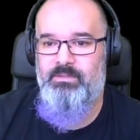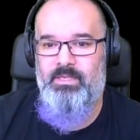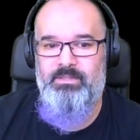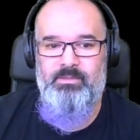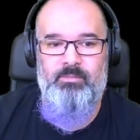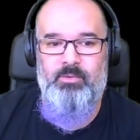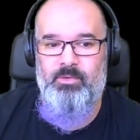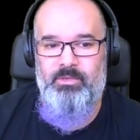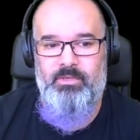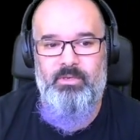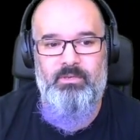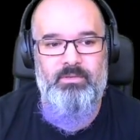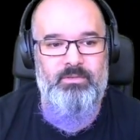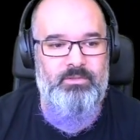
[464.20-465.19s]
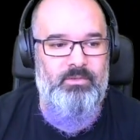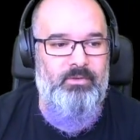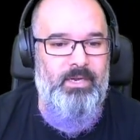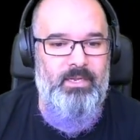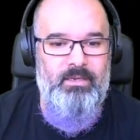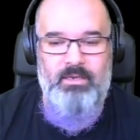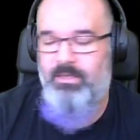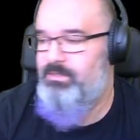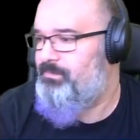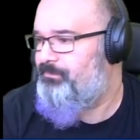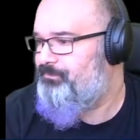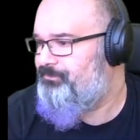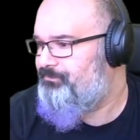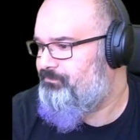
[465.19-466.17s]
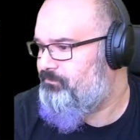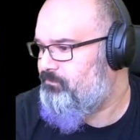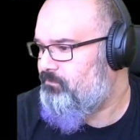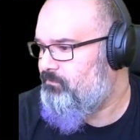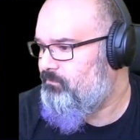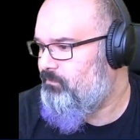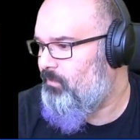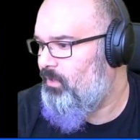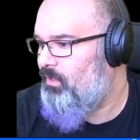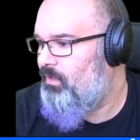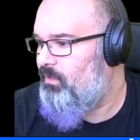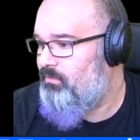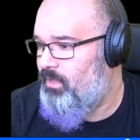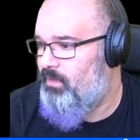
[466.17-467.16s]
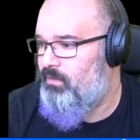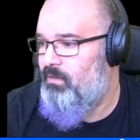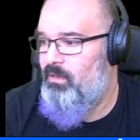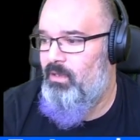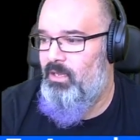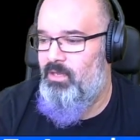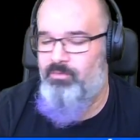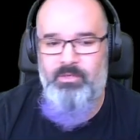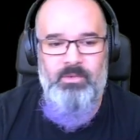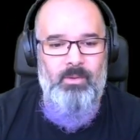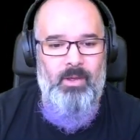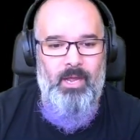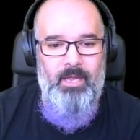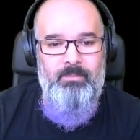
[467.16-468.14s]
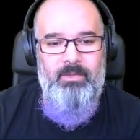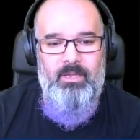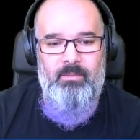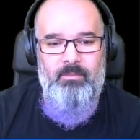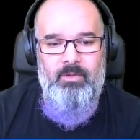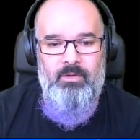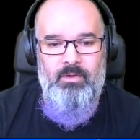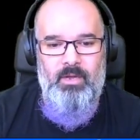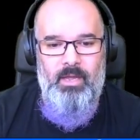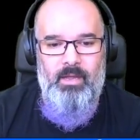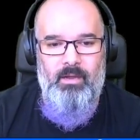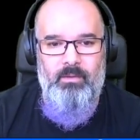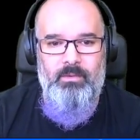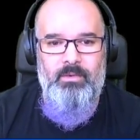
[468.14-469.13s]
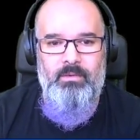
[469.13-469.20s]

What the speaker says: That's important to recognize. Then if we do IBM Cloud